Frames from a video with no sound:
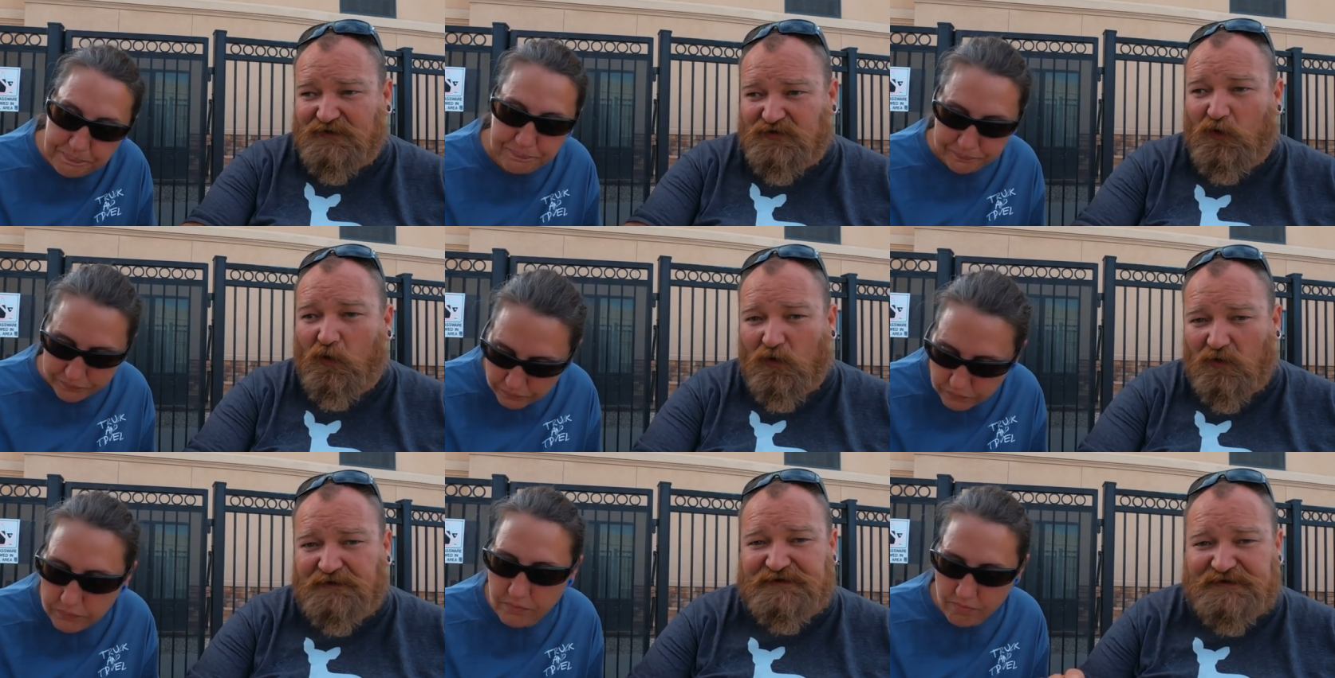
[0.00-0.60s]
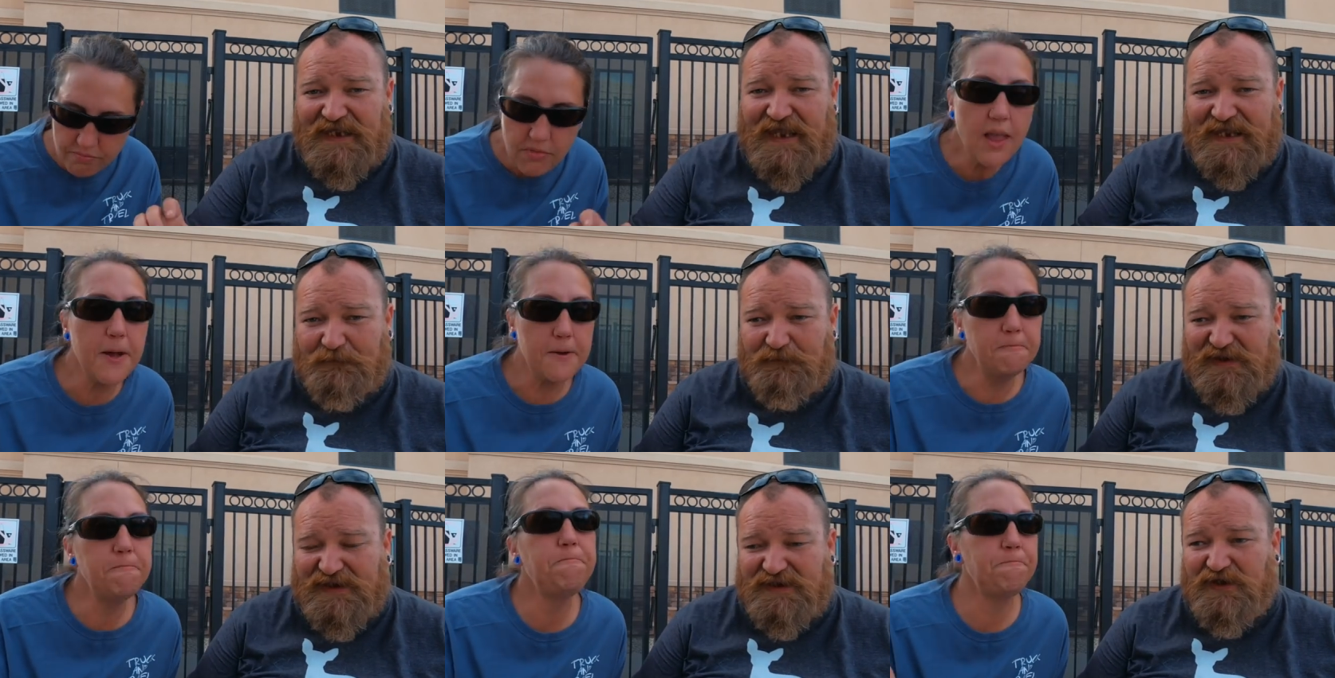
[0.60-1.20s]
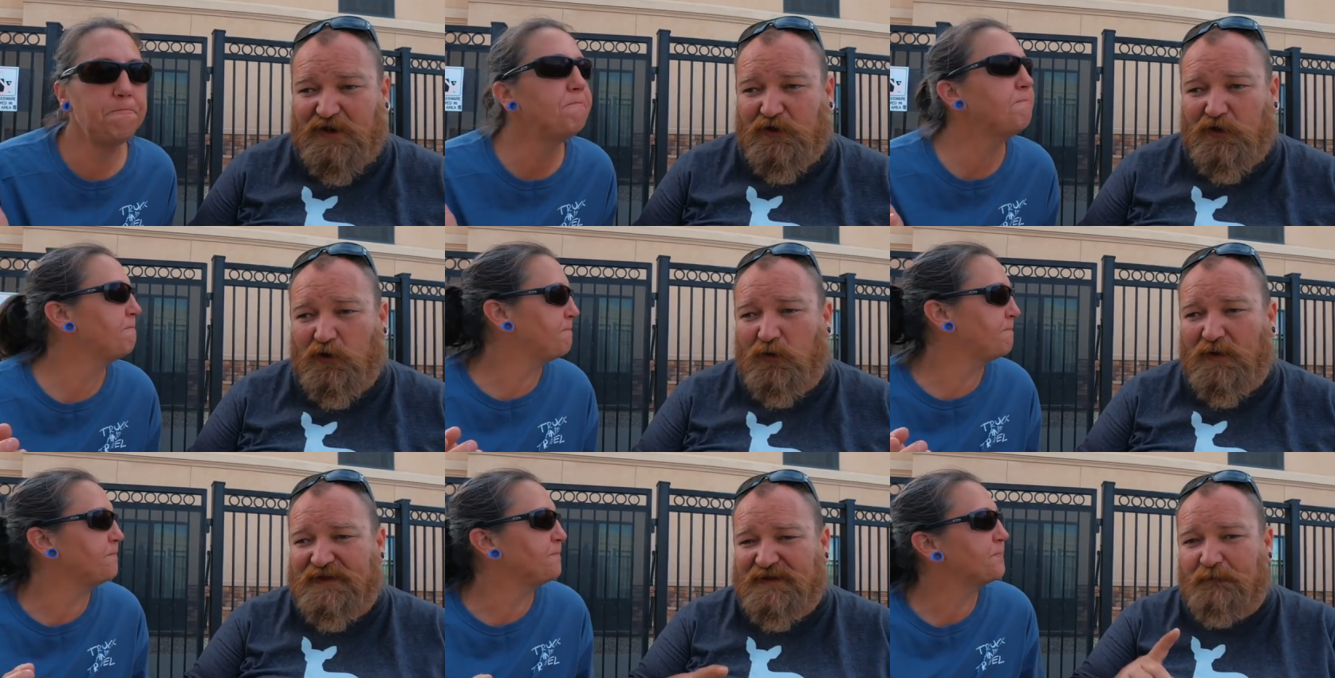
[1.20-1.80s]
Speaker 1: towards the
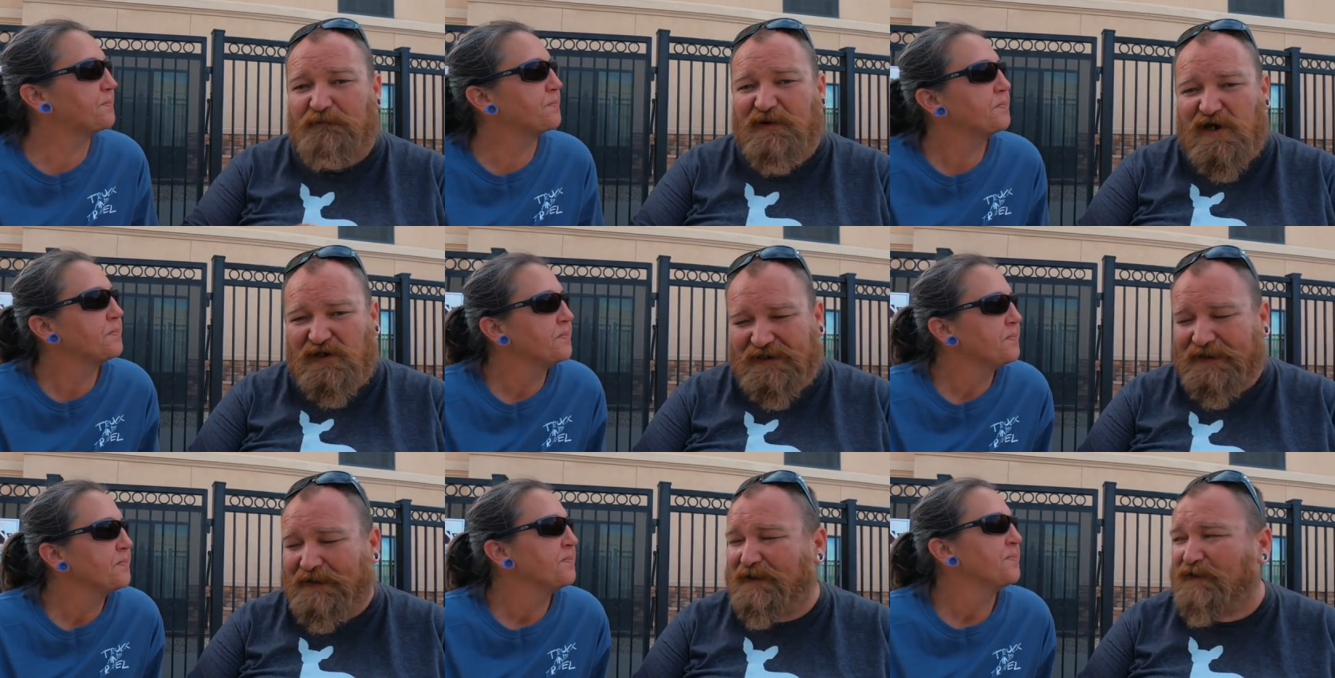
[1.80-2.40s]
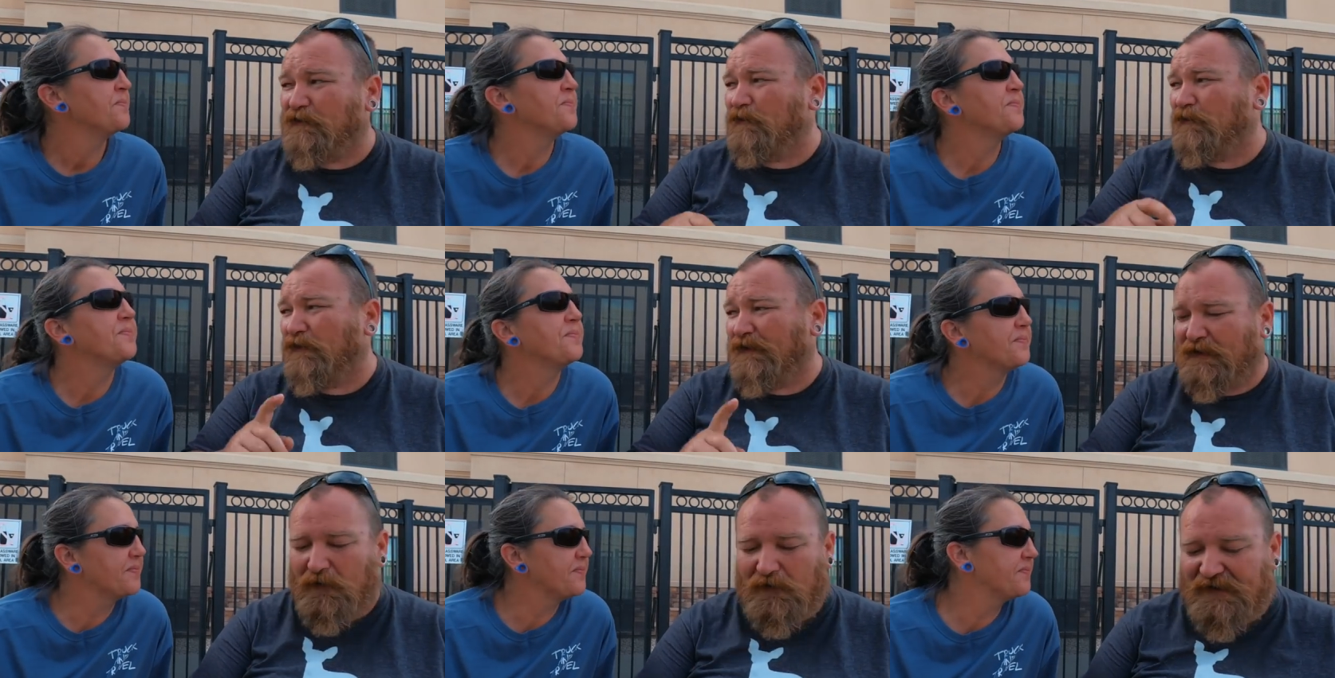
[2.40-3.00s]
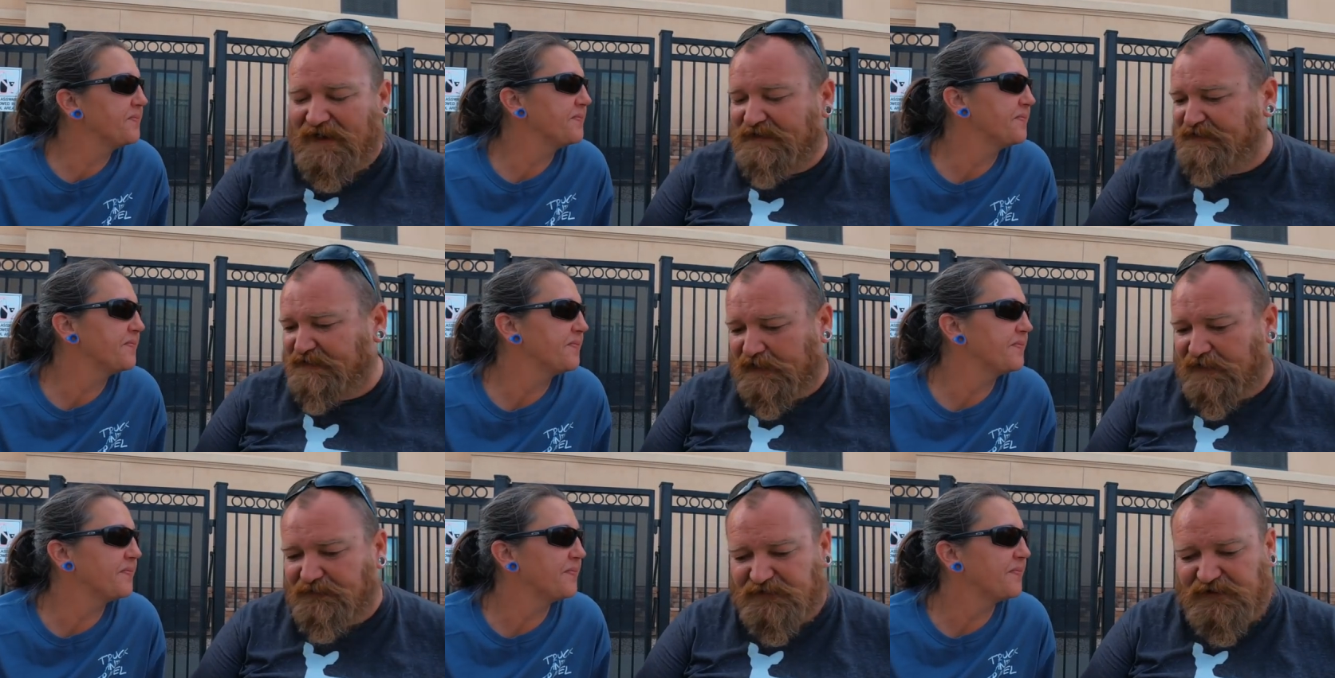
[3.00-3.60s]
APU and the bunk heater and all that
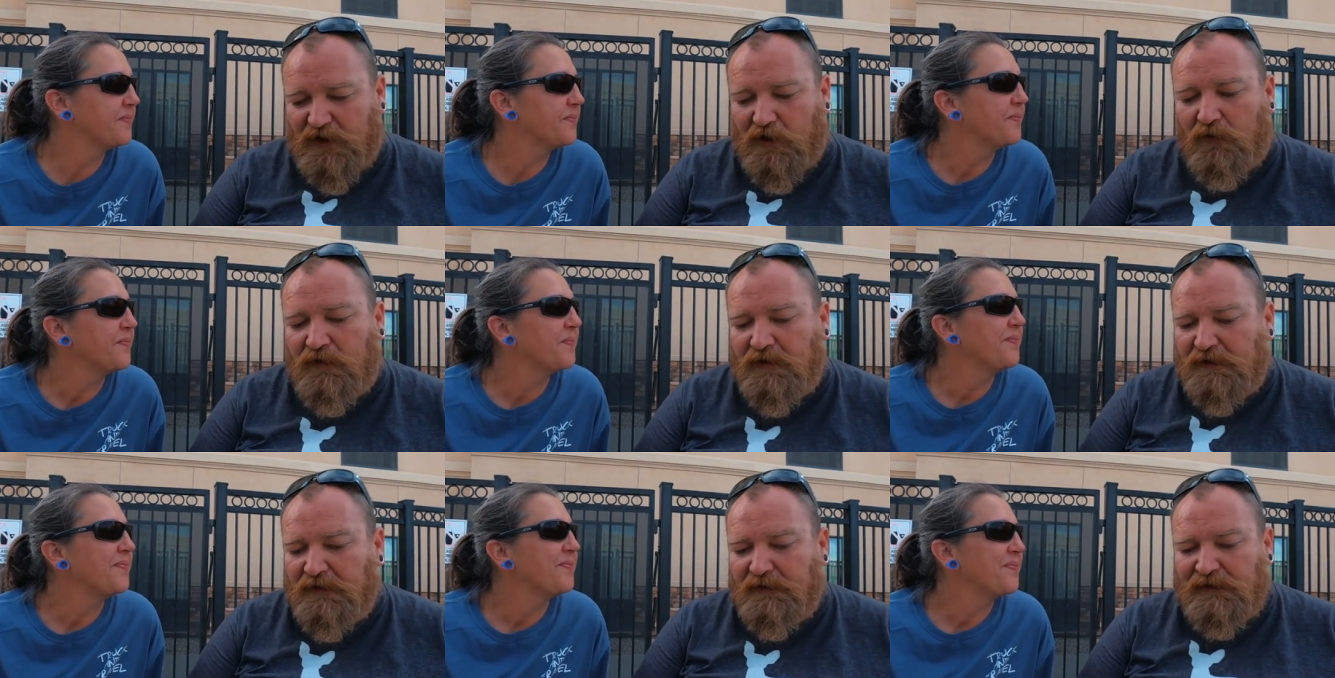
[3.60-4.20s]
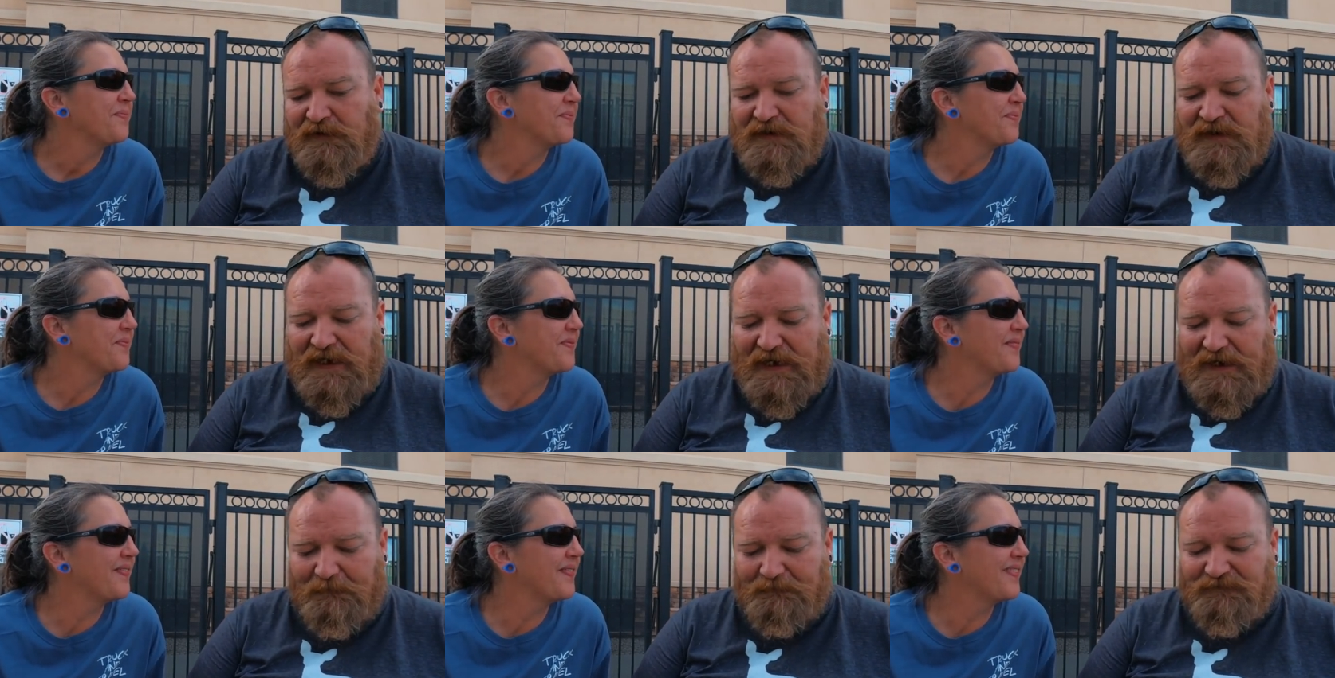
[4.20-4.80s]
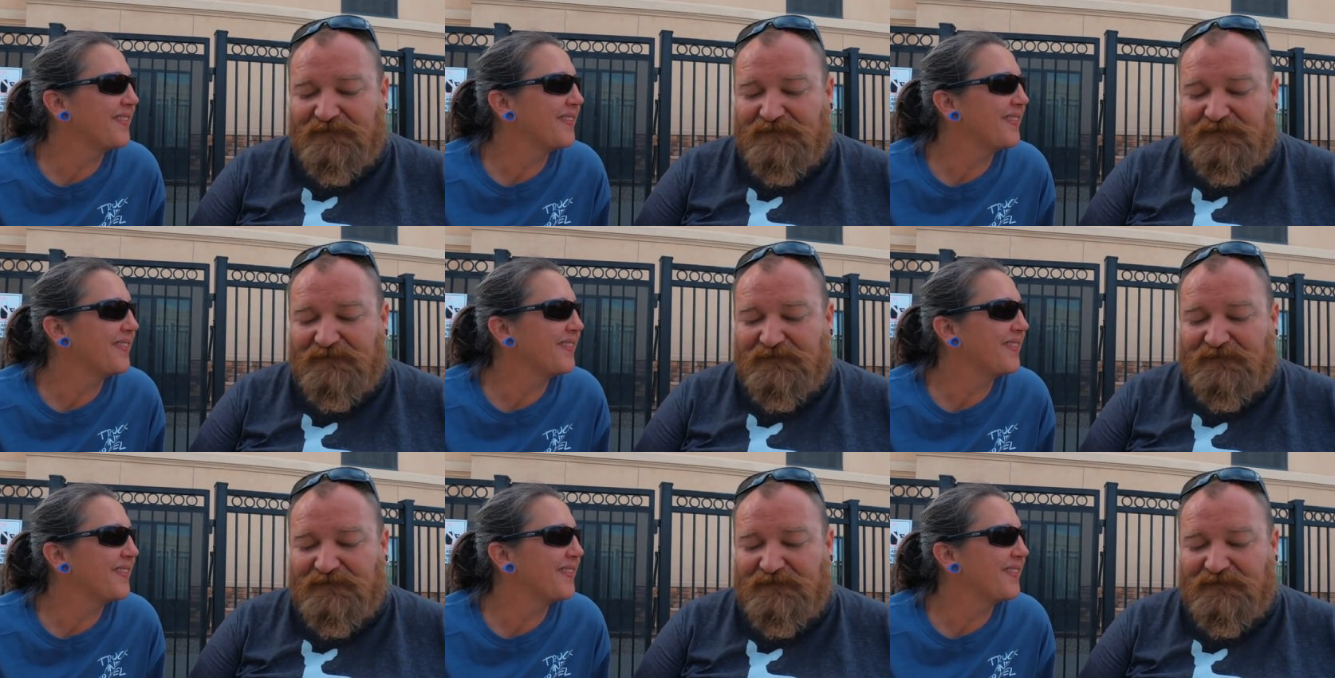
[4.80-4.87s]
stuff. So, um,